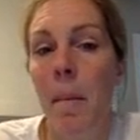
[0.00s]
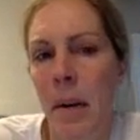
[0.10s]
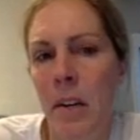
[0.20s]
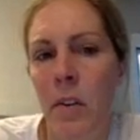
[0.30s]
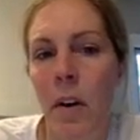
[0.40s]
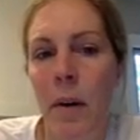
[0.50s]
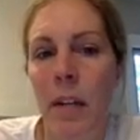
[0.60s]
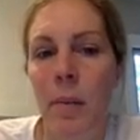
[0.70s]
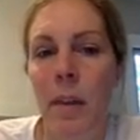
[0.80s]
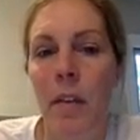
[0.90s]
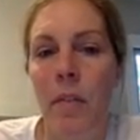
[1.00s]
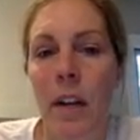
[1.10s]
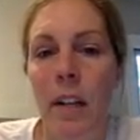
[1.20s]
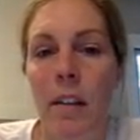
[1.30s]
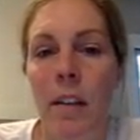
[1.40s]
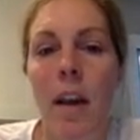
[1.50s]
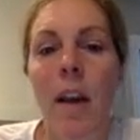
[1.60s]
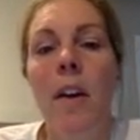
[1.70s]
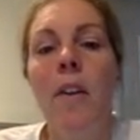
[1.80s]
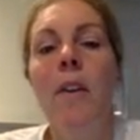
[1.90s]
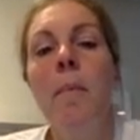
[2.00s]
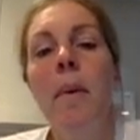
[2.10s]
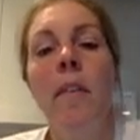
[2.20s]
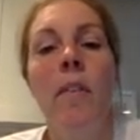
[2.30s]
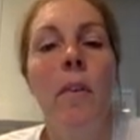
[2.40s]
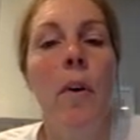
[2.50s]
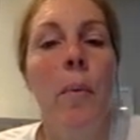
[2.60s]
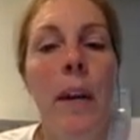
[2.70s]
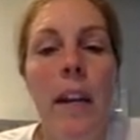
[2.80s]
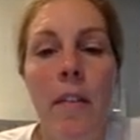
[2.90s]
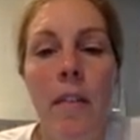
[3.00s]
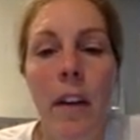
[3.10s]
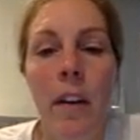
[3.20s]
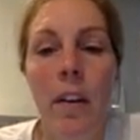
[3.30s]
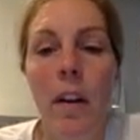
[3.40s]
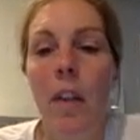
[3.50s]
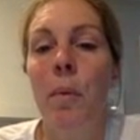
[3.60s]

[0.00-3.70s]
Picture a race with your friends. You move through a windy field,